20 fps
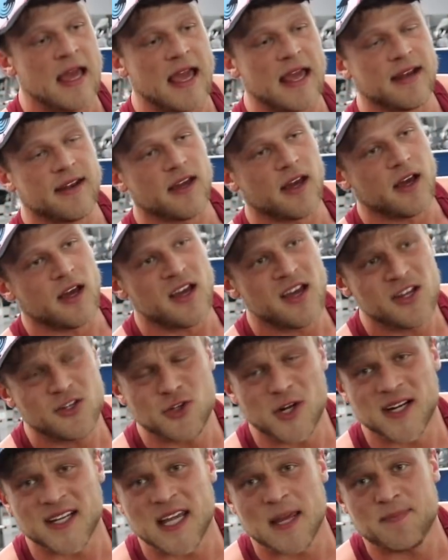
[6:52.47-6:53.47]
and
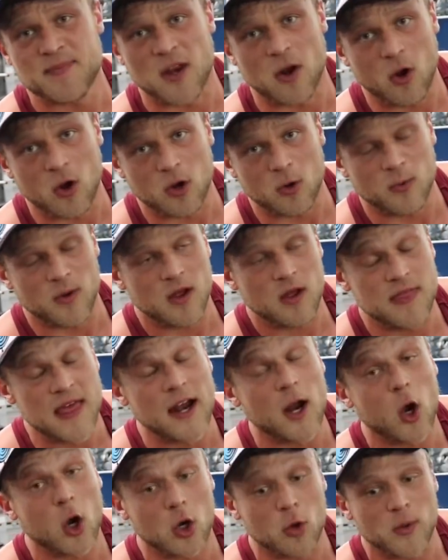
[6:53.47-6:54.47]
try to keep
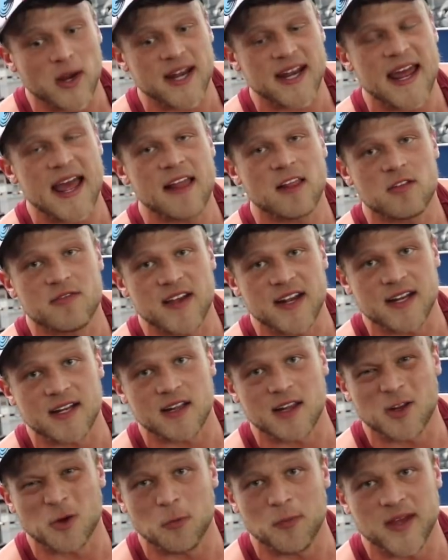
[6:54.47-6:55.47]
that heart rate elevated
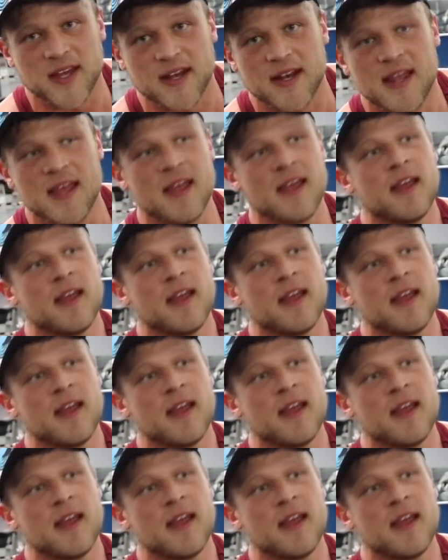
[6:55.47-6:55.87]
a little bit.